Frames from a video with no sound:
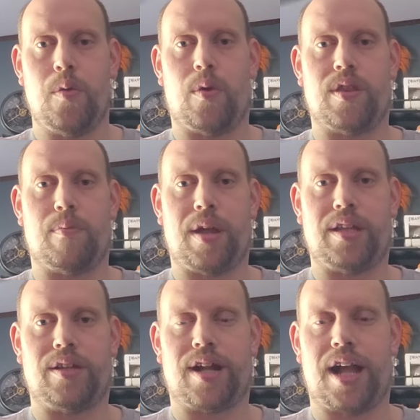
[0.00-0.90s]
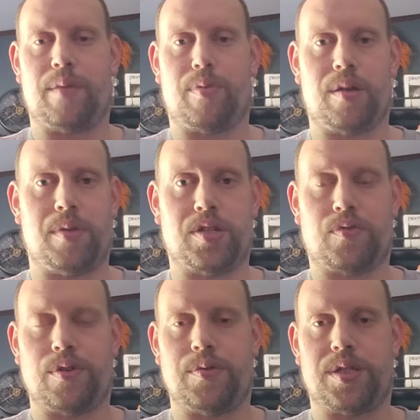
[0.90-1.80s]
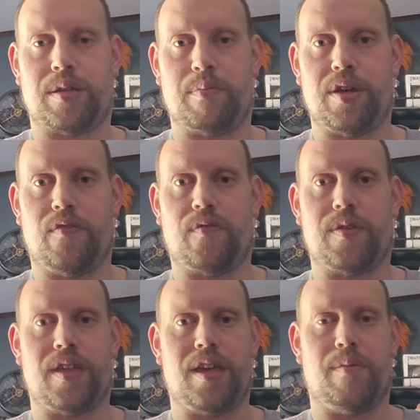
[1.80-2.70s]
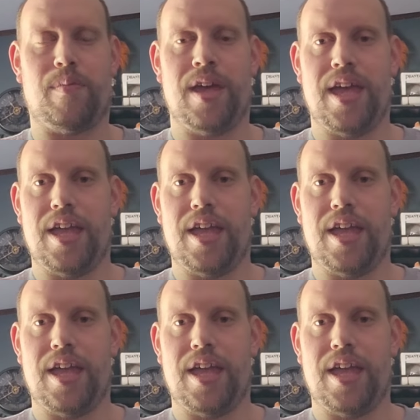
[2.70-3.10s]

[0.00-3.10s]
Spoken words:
where the butler kind of pretty much ruins the meal for them,